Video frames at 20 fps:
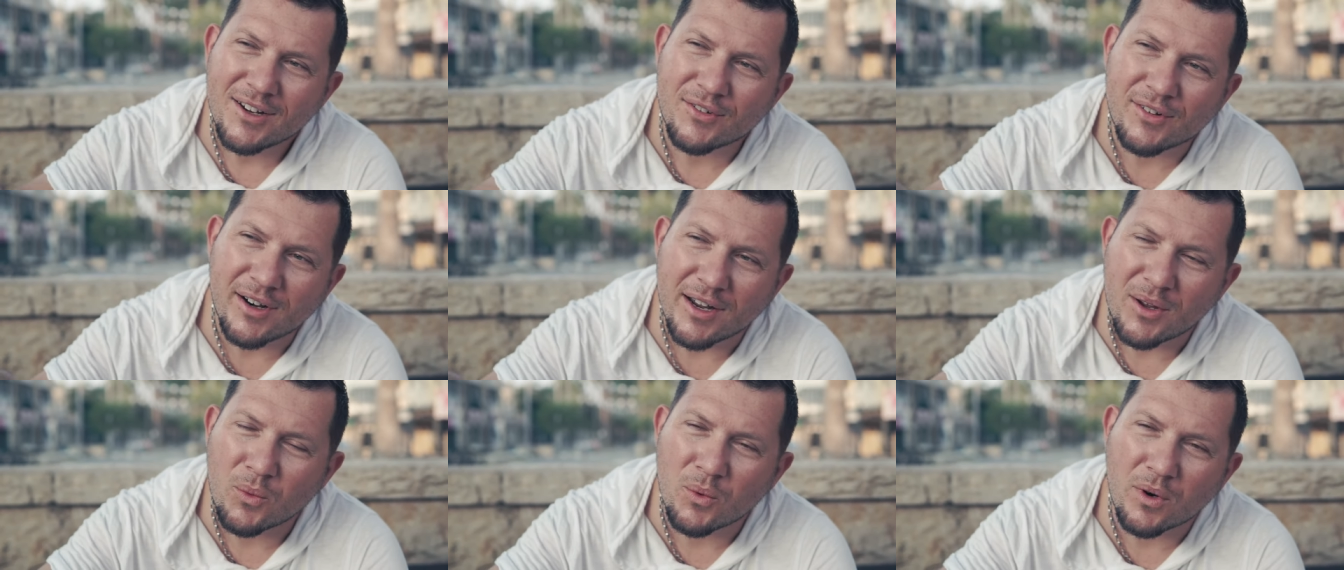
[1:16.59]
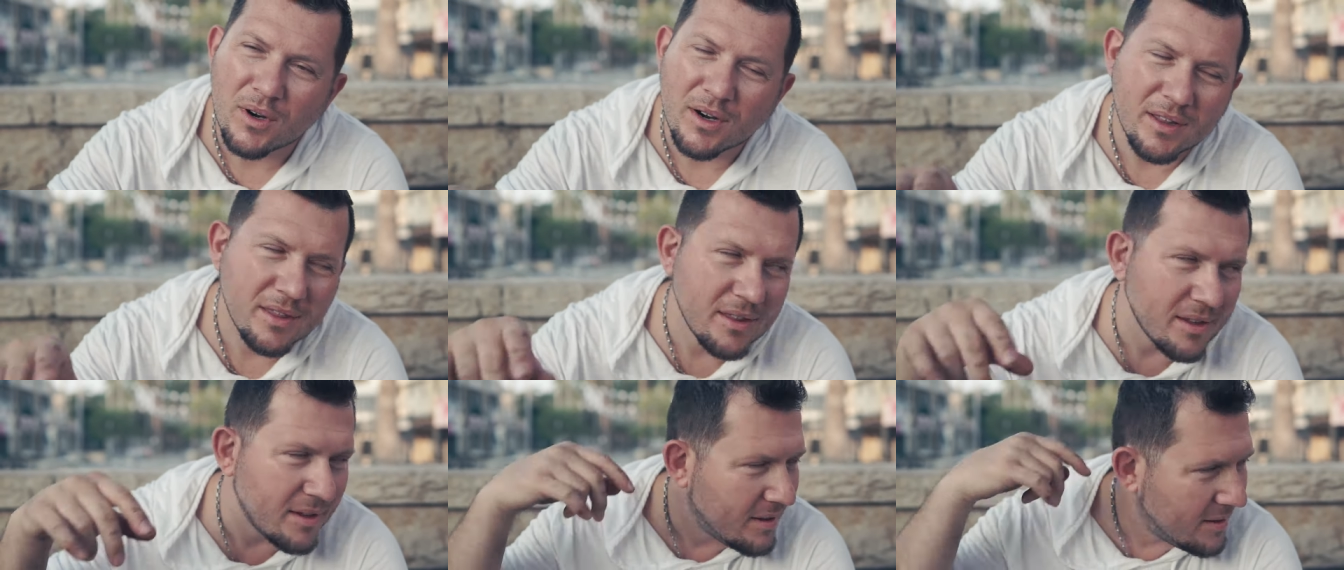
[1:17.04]
right
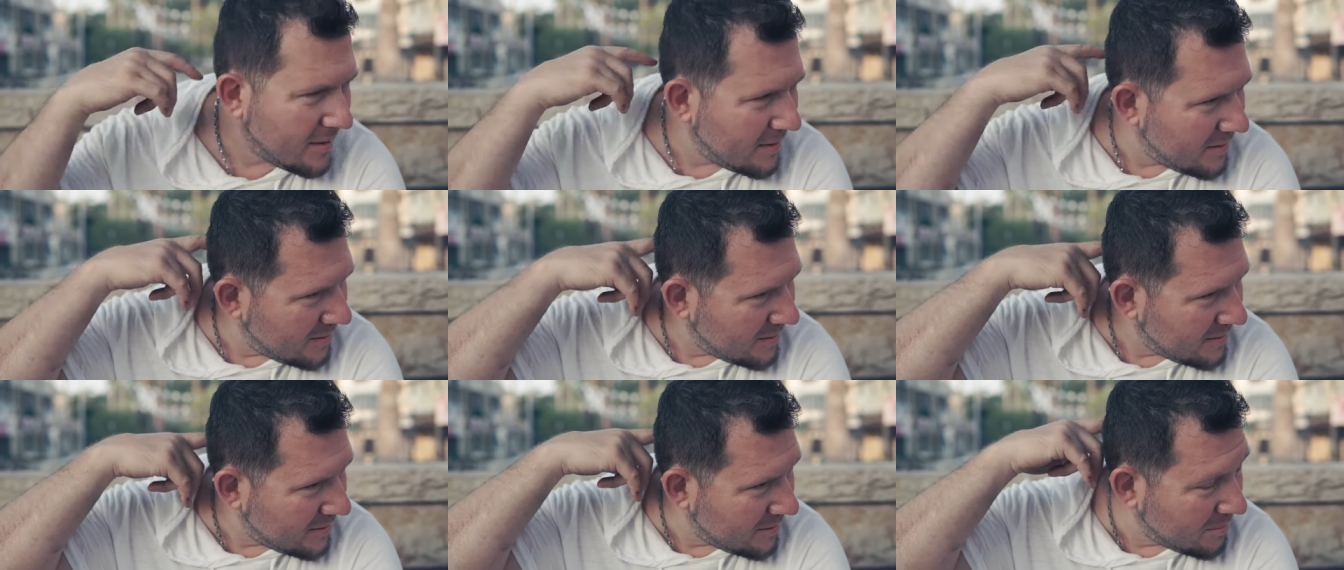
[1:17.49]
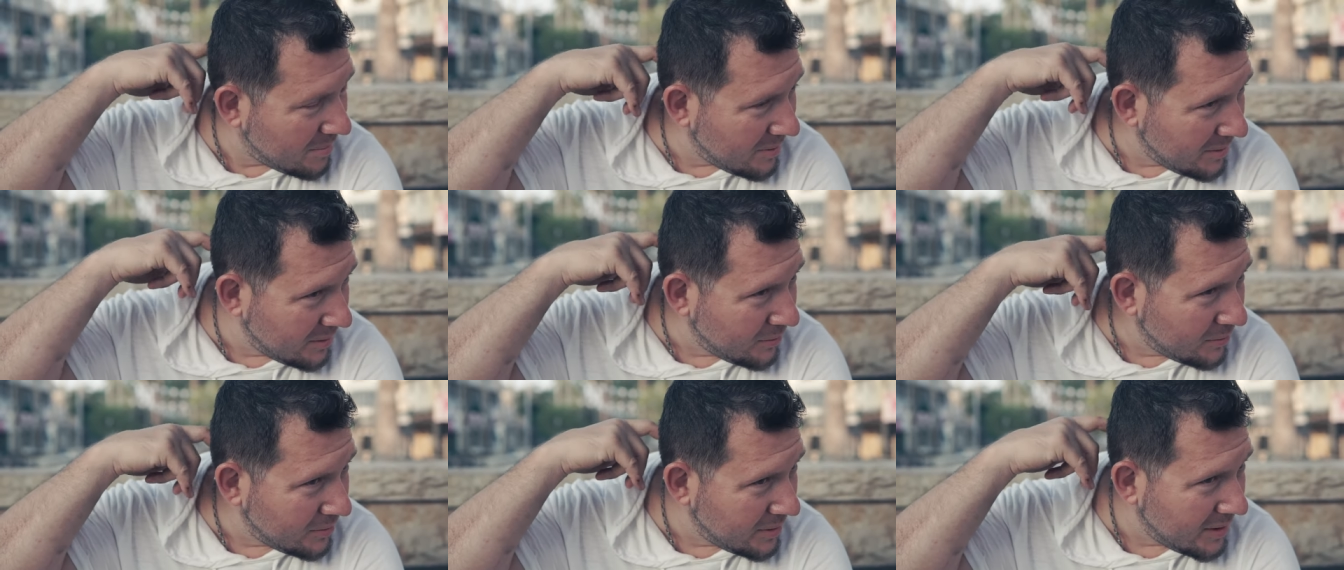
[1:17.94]
where the
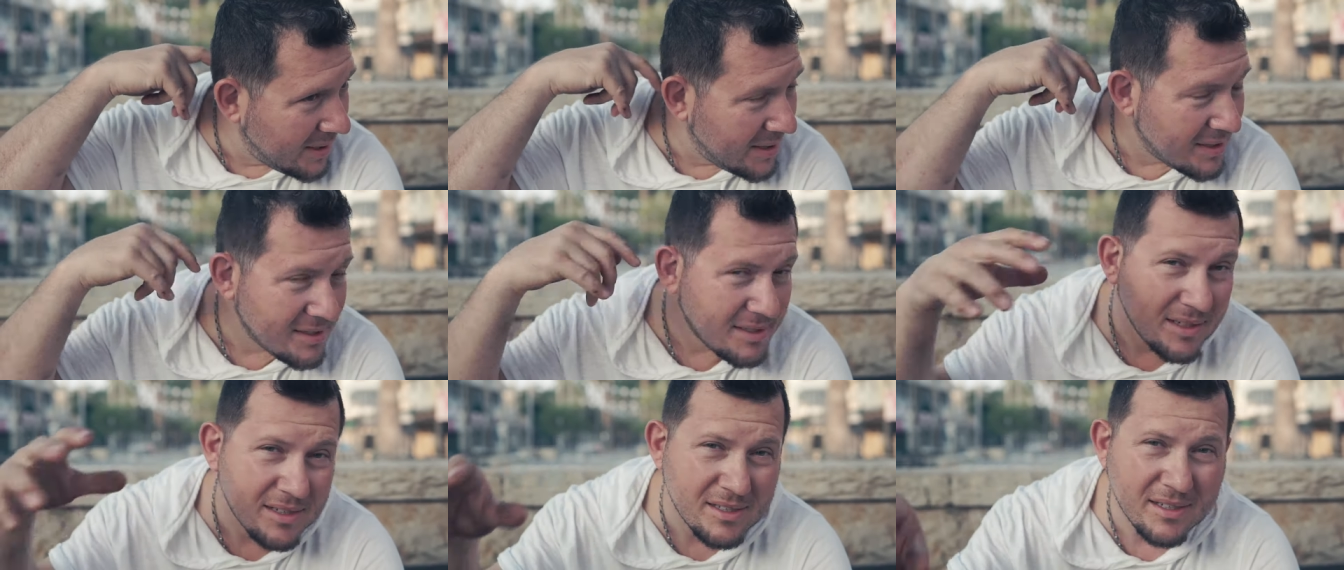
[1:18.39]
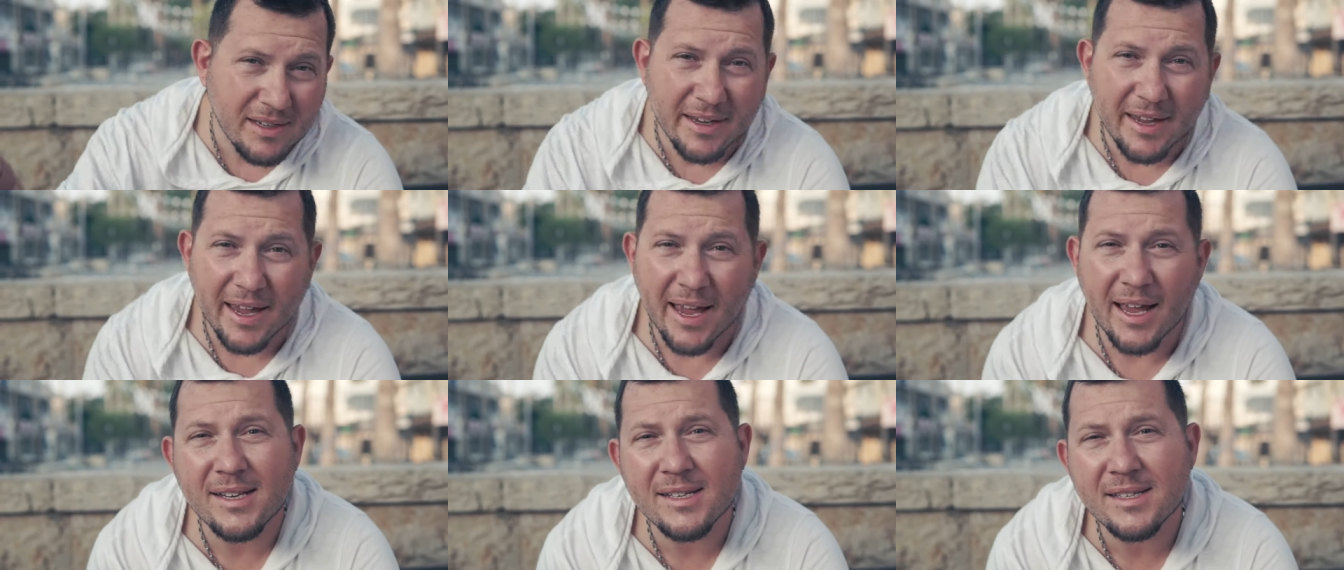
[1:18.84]
balloon is, there's a
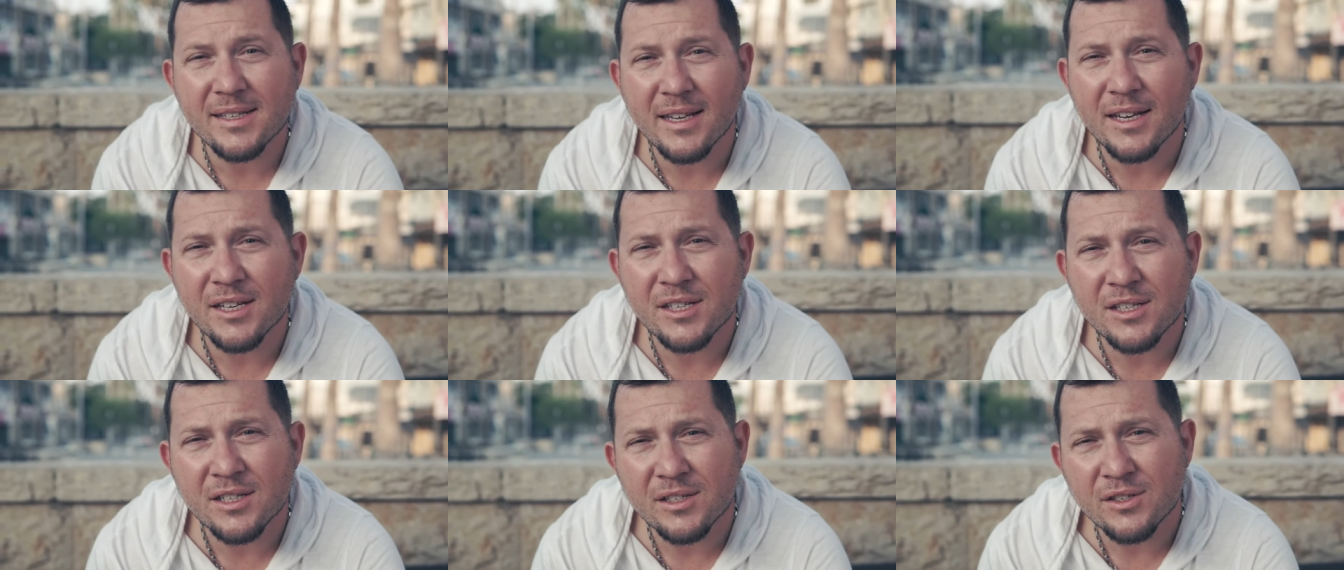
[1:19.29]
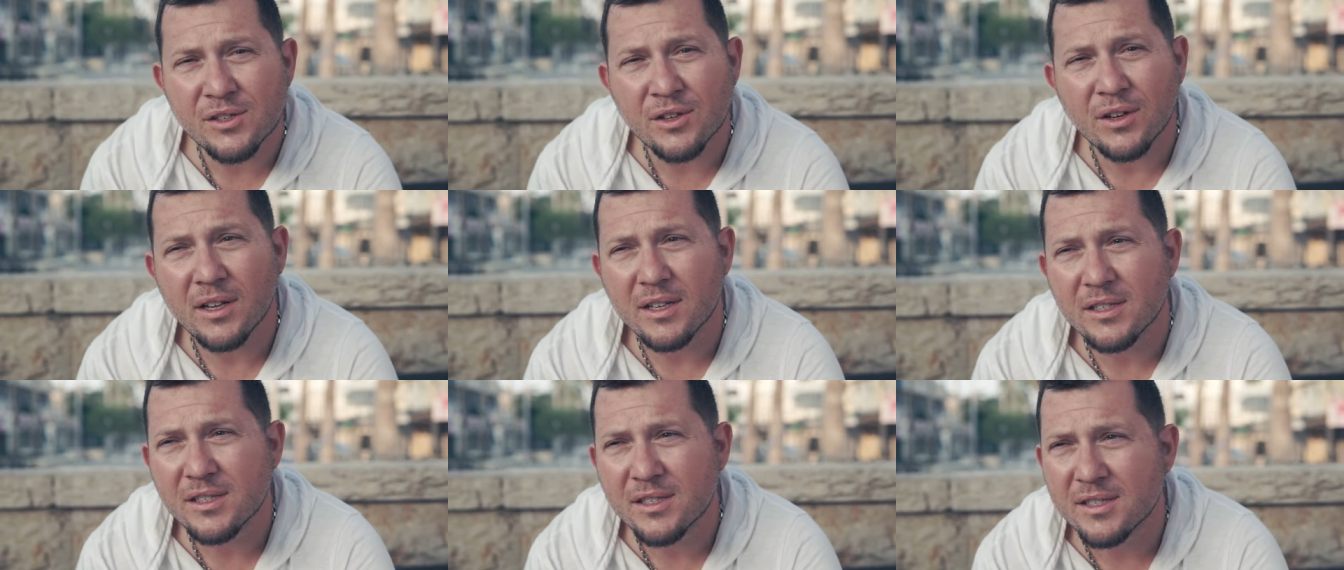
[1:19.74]
gas station,
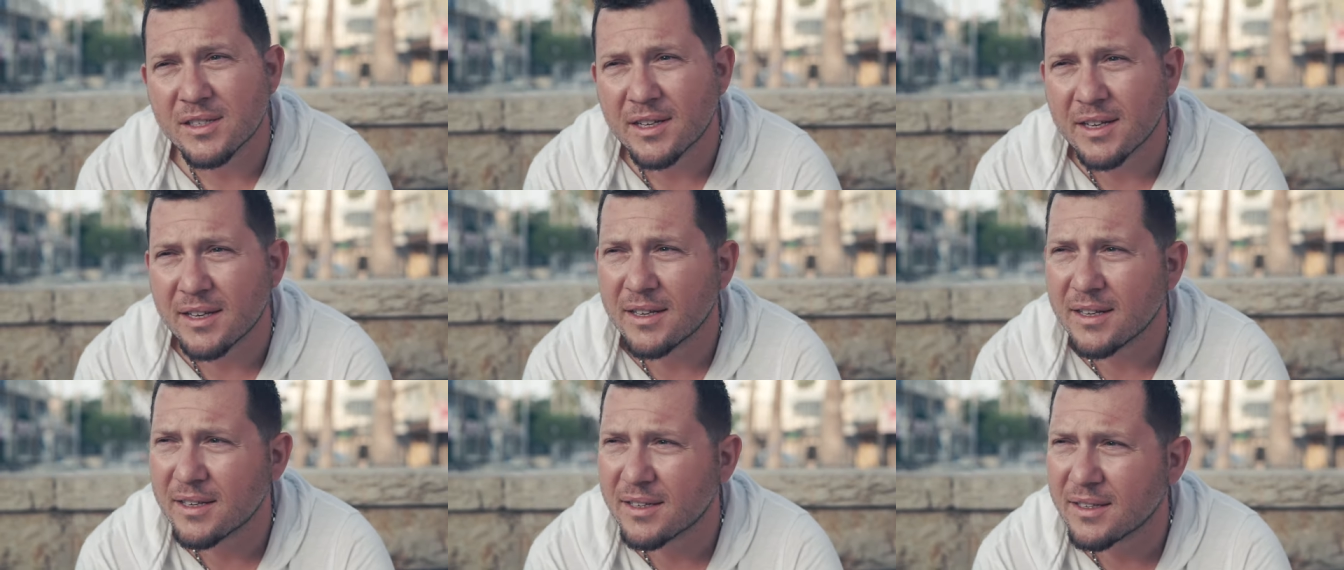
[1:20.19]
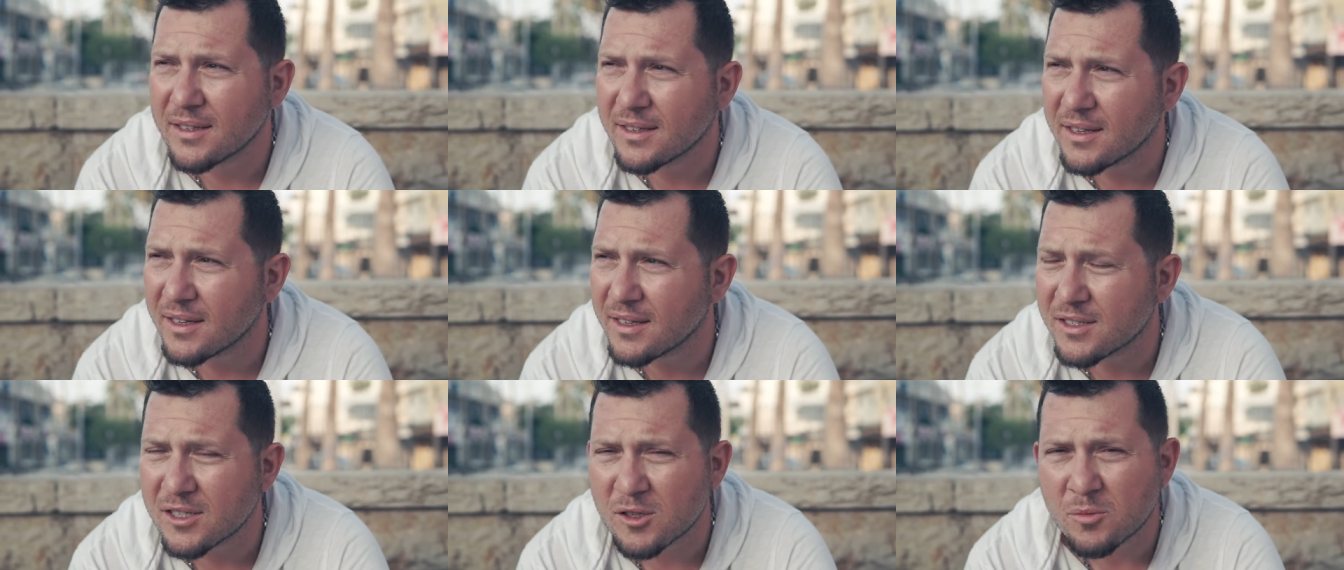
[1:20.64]
so
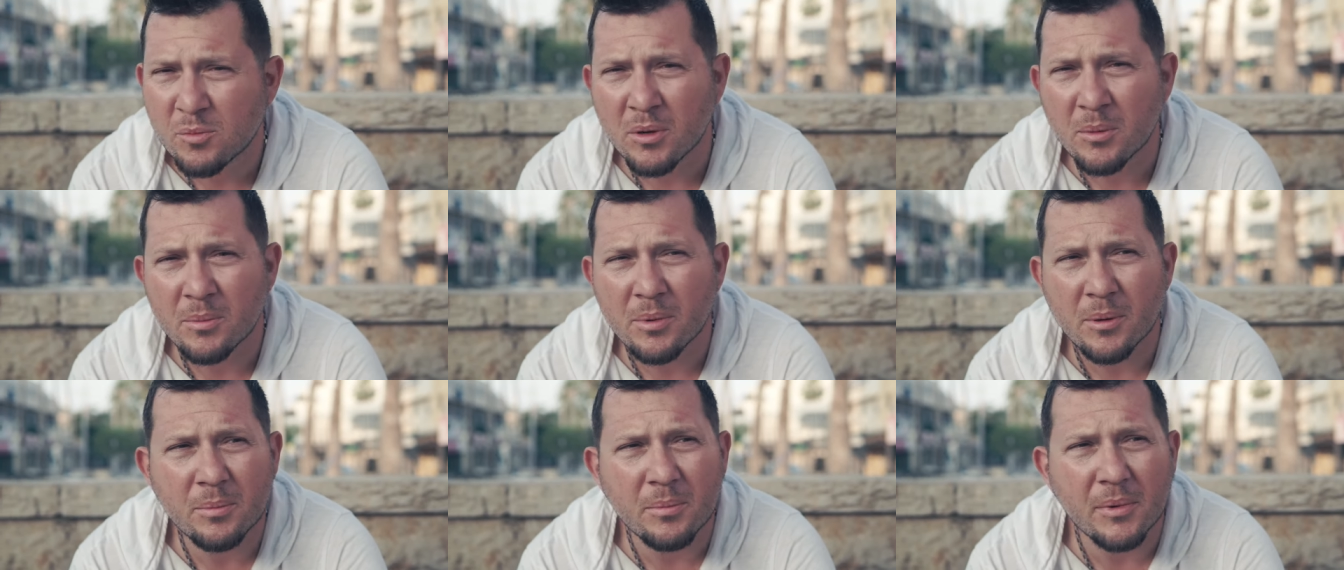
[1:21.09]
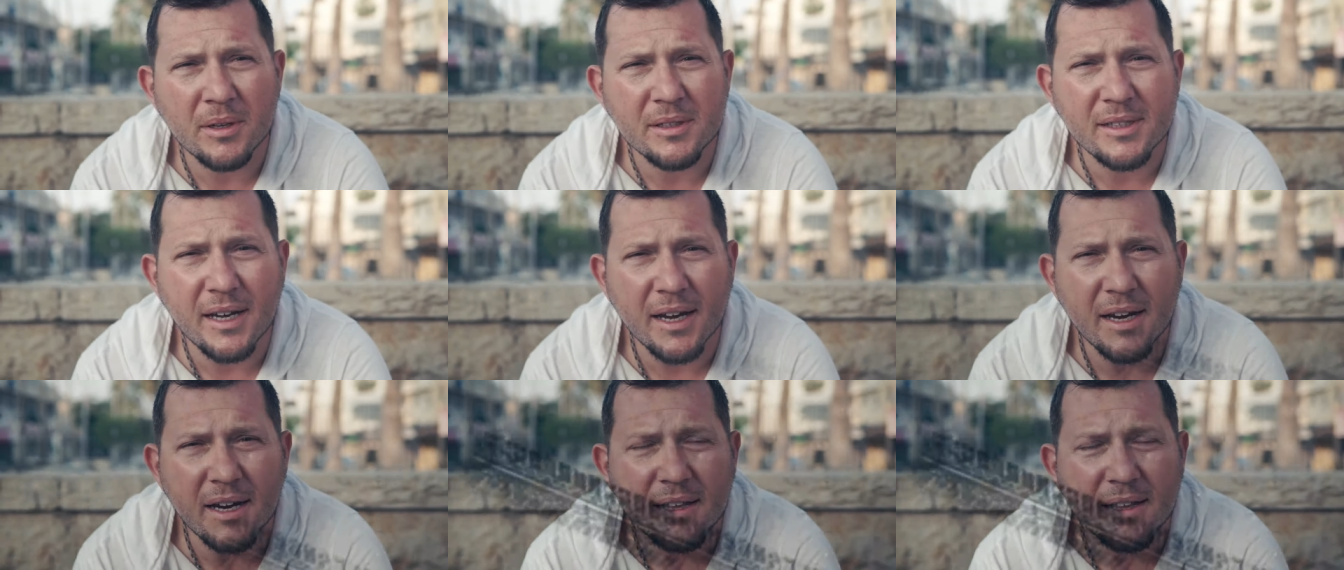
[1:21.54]
I'll just pump up my
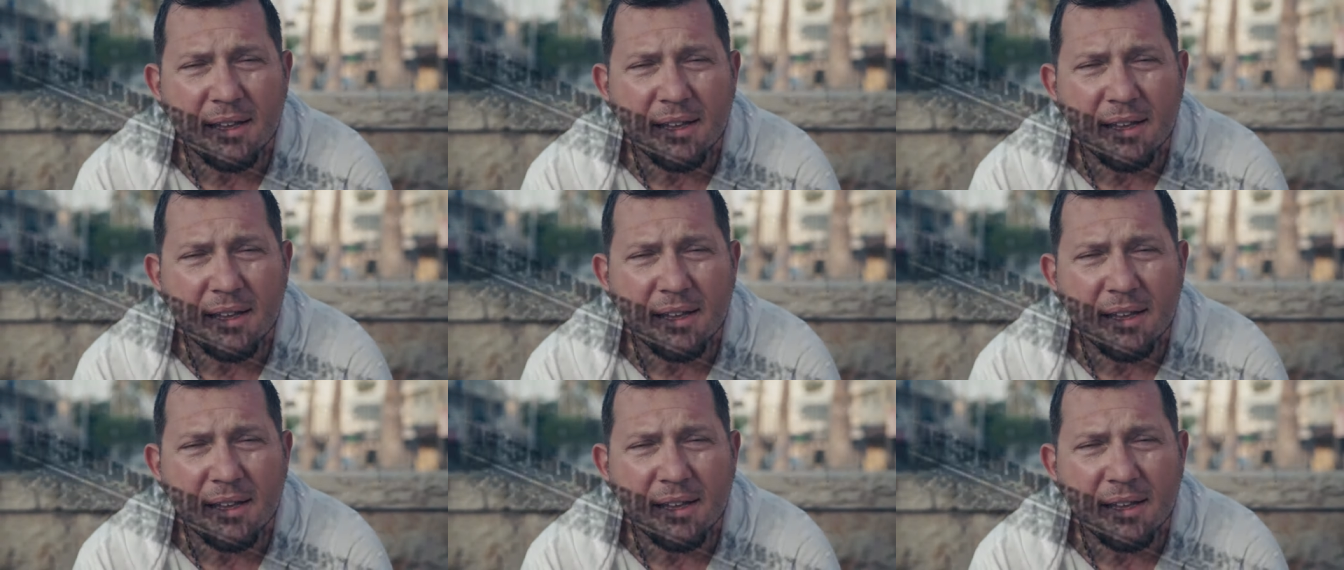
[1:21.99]
tire